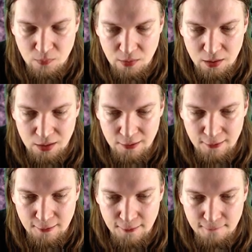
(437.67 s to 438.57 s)

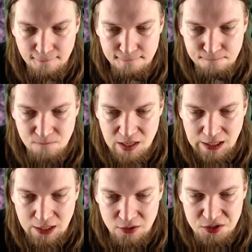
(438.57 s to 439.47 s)
Um, I
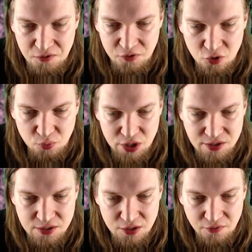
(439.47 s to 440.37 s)
cannot suffer your
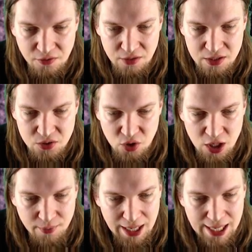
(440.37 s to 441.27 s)
presence after this. You're
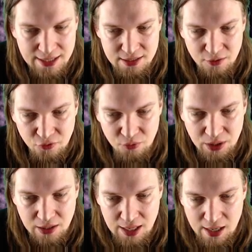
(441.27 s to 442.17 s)
hereby exiled from the
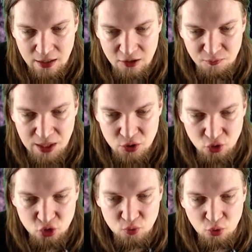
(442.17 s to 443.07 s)
clan. Leave by dawn
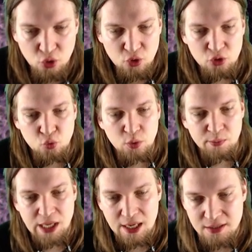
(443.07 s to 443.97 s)
tomorrow or you will
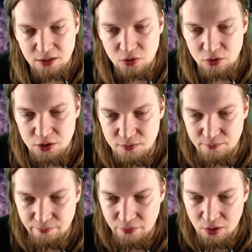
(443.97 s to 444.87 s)
be executed.
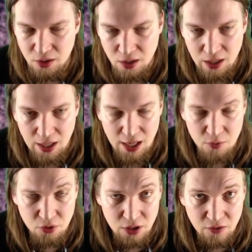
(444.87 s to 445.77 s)
I'm
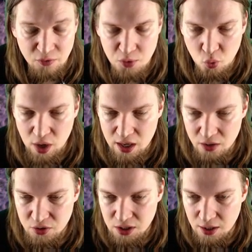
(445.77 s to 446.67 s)
going to give him a way
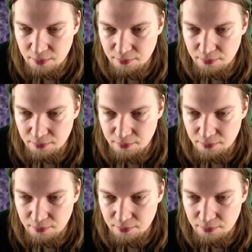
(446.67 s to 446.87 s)
out here.